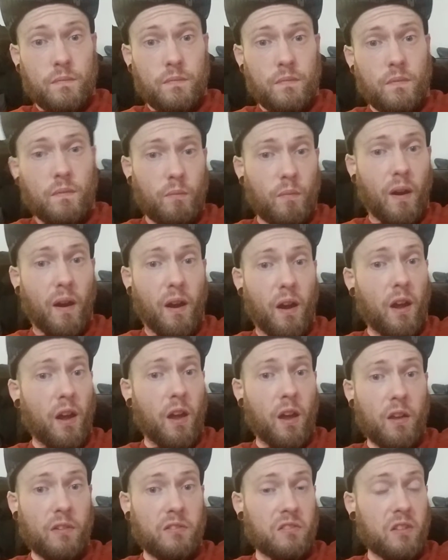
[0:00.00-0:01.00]

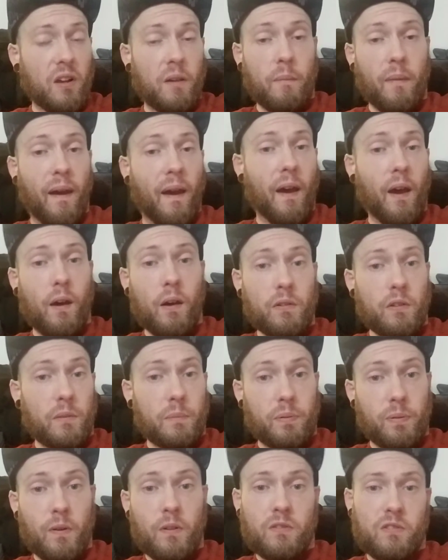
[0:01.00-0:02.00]
somehow the
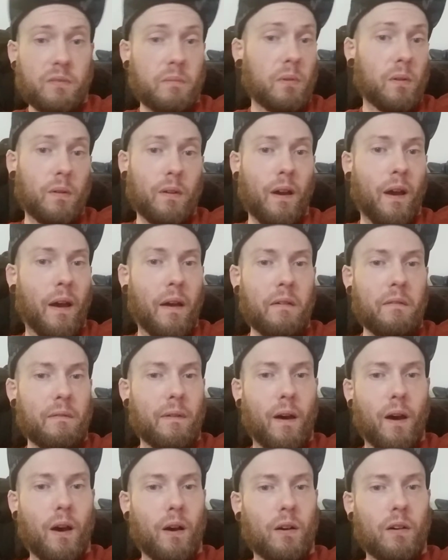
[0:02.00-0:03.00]
principal got
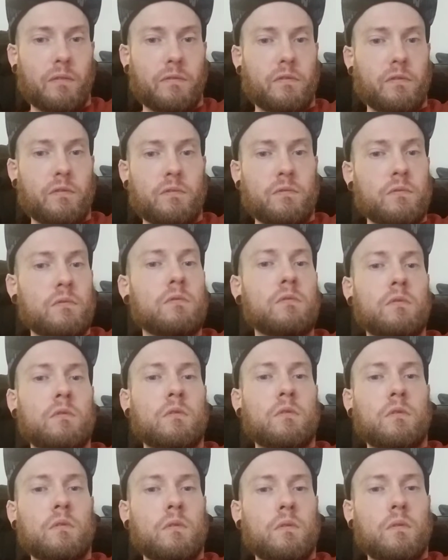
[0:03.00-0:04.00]
involved,
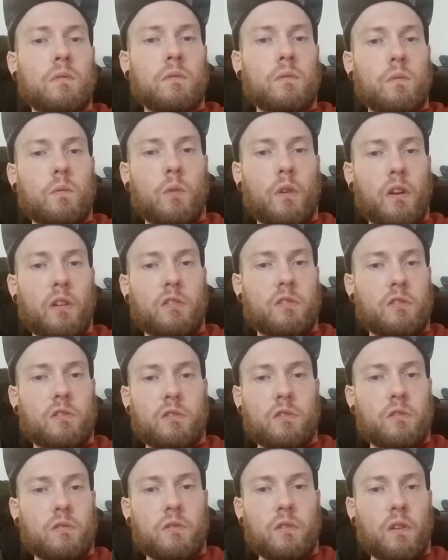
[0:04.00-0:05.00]

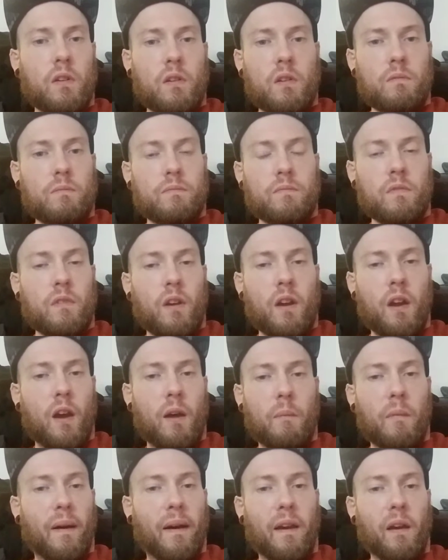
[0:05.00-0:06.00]
which
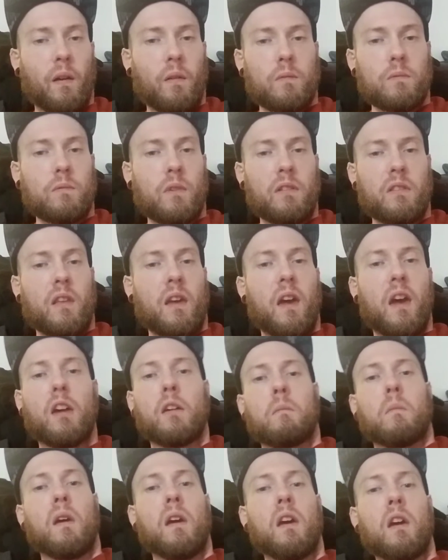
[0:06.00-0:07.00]
I'm like, what the
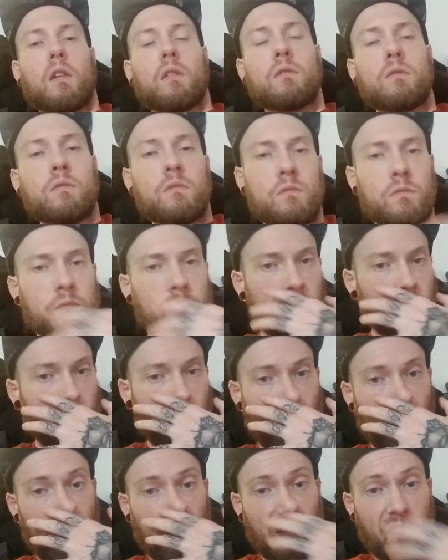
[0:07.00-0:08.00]
heck, man?
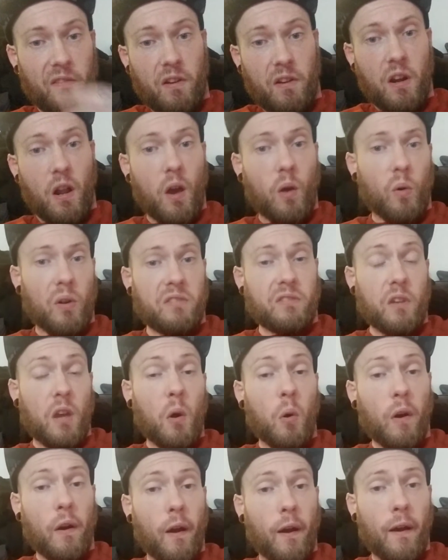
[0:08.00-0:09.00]
You don't even know what's
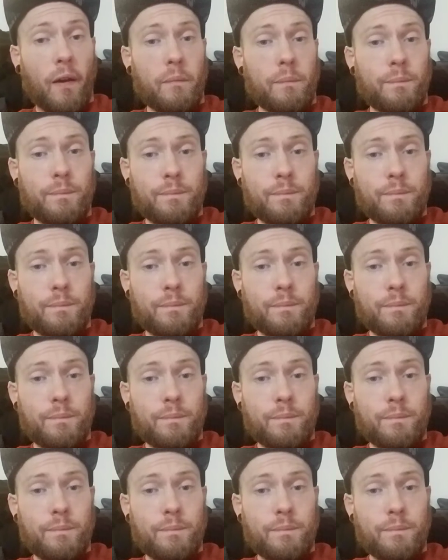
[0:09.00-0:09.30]
going on.